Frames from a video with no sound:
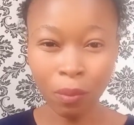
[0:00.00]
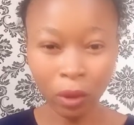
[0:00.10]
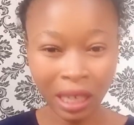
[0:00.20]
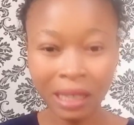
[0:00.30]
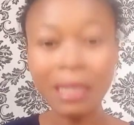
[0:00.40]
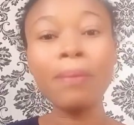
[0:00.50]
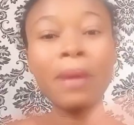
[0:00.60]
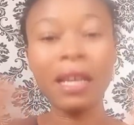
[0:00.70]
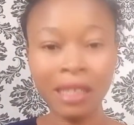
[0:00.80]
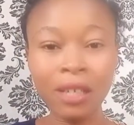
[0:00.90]
But
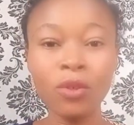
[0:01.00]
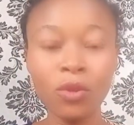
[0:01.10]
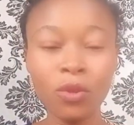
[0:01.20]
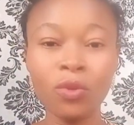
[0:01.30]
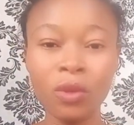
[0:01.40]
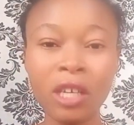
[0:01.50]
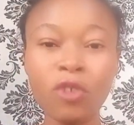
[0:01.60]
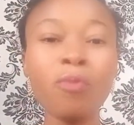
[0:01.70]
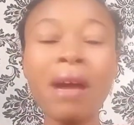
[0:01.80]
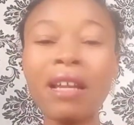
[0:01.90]
except I tell you today,
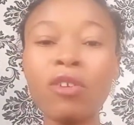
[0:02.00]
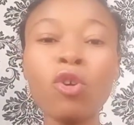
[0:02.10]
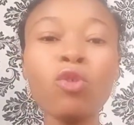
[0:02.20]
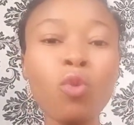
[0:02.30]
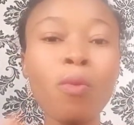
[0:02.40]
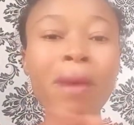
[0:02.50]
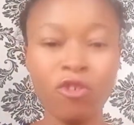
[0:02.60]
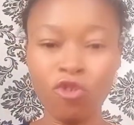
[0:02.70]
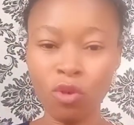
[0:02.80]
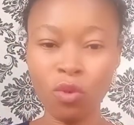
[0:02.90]
you might not know my
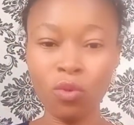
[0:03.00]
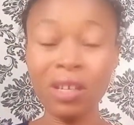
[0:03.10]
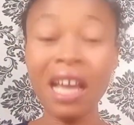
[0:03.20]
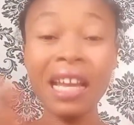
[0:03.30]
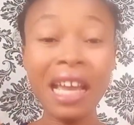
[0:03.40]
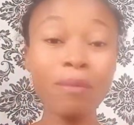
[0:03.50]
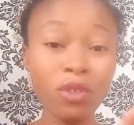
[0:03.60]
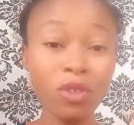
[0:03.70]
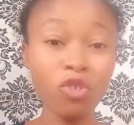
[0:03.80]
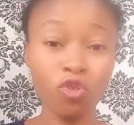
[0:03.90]
struggles. And I
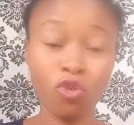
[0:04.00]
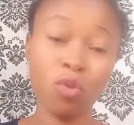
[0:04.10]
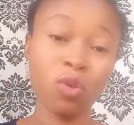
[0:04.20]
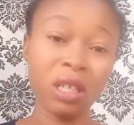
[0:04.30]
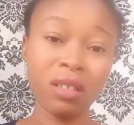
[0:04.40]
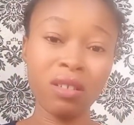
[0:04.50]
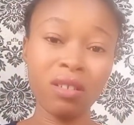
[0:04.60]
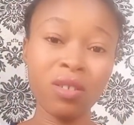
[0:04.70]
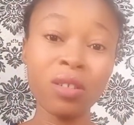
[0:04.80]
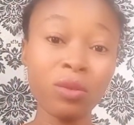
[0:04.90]
am still struggling.
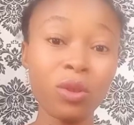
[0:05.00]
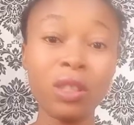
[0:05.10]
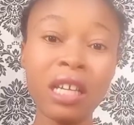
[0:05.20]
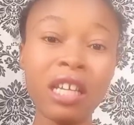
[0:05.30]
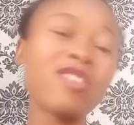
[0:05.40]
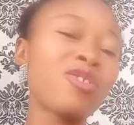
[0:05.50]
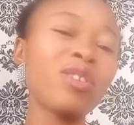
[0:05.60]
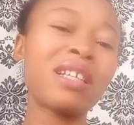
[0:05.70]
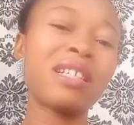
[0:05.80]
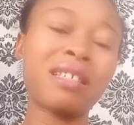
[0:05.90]
Till today, it's
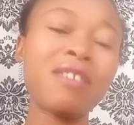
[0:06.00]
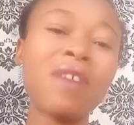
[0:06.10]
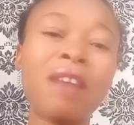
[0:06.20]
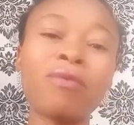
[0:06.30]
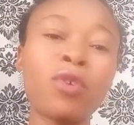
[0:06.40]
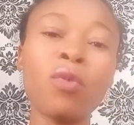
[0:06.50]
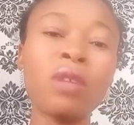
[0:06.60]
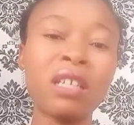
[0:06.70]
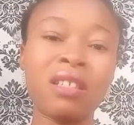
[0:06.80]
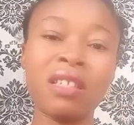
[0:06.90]
not as if I've
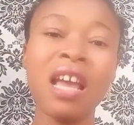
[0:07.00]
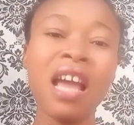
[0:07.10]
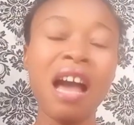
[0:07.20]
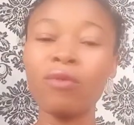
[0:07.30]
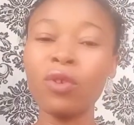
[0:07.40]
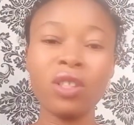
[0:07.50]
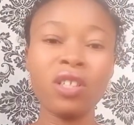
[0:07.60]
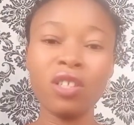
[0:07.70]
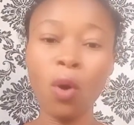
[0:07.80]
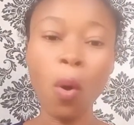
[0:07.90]
gotten
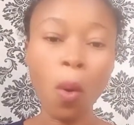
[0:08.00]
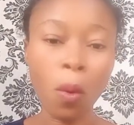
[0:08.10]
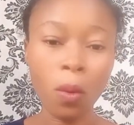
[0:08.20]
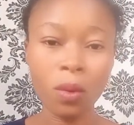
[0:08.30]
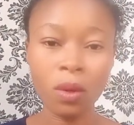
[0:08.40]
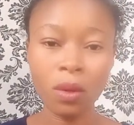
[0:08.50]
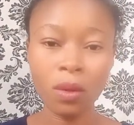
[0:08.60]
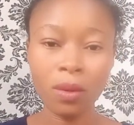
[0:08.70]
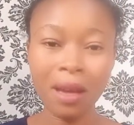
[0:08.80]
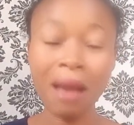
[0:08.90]
it all.
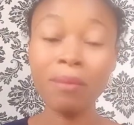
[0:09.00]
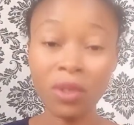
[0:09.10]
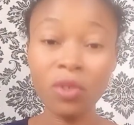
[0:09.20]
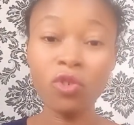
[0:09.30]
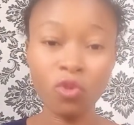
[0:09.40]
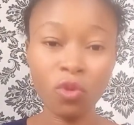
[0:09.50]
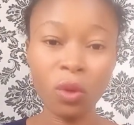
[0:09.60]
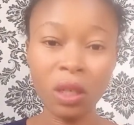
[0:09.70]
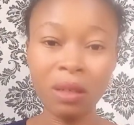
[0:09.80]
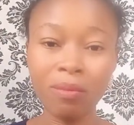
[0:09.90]
I'm still
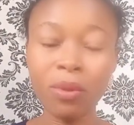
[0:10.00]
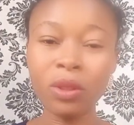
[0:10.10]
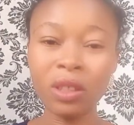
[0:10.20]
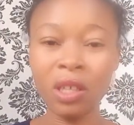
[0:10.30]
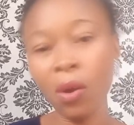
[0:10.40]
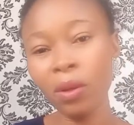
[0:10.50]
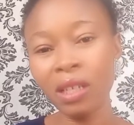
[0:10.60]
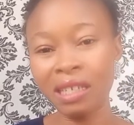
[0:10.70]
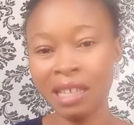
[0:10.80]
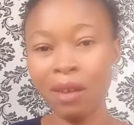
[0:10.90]
struggling, but
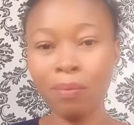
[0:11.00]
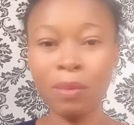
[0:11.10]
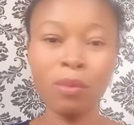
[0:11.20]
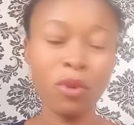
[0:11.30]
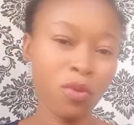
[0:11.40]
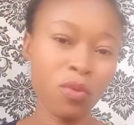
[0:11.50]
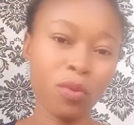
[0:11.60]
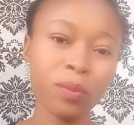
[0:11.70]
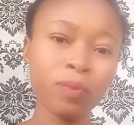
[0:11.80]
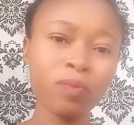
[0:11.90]
God is helping me through.